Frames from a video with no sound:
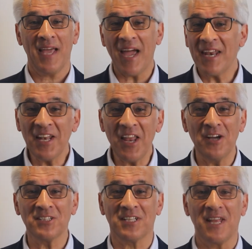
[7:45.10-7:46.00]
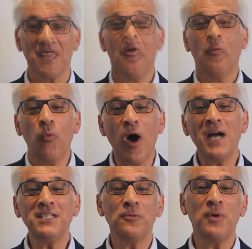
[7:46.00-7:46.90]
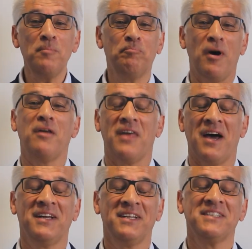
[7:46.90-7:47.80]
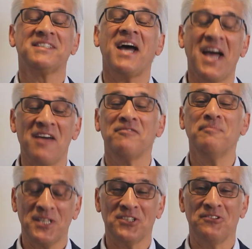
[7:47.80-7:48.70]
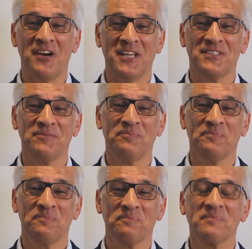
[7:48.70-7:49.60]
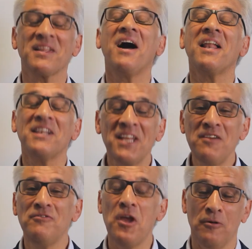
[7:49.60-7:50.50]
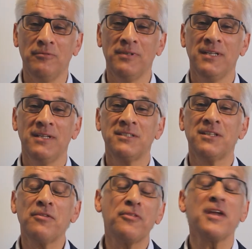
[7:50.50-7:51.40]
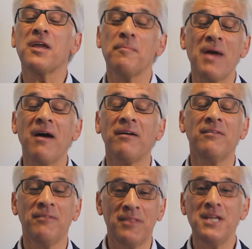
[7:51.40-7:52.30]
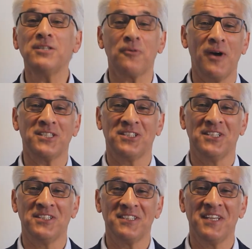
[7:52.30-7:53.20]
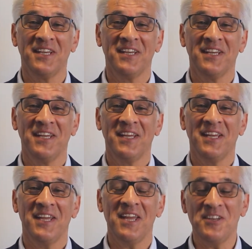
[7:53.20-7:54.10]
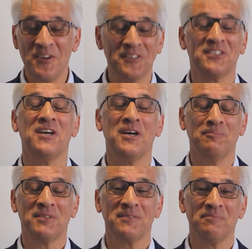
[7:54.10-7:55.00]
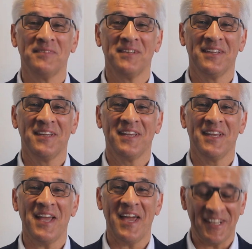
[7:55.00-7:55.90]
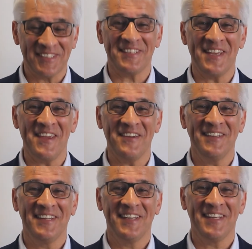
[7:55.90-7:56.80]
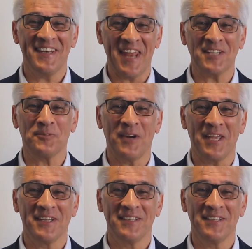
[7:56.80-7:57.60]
And lastly, why do we bother to have missionaries? I'll leave you to think about these questions in your terms. And I'll see you next week.